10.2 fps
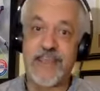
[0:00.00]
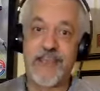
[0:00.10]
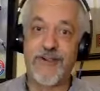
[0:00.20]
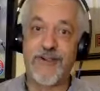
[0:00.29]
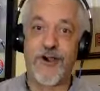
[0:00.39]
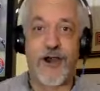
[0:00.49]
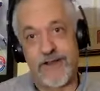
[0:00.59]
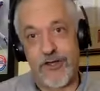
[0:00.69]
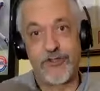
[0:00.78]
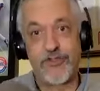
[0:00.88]
taking
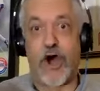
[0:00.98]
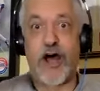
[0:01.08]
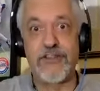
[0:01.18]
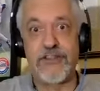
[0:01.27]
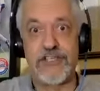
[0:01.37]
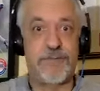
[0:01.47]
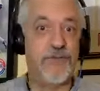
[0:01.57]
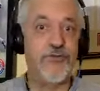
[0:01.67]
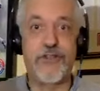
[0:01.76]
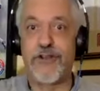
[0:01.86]
on the
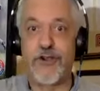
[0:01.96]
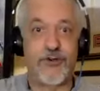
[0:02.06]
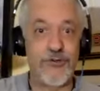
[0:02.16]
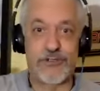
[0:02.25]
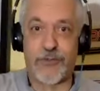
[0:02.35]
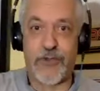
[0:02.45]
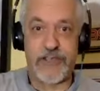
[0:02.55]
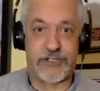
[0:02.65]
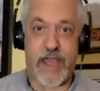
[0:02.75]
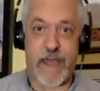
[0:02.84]
undisputed
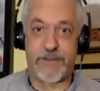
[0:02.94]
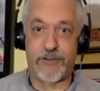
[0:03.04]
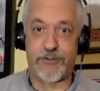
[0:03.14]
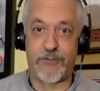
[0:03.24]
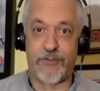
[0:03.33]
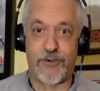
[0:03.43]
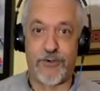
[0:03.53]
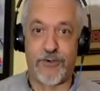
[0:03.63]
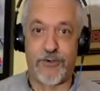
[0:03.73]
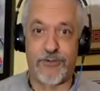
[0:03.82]
cruiserweight champion of the
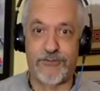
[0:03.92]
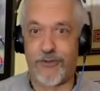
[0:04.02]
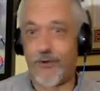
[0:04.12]
world,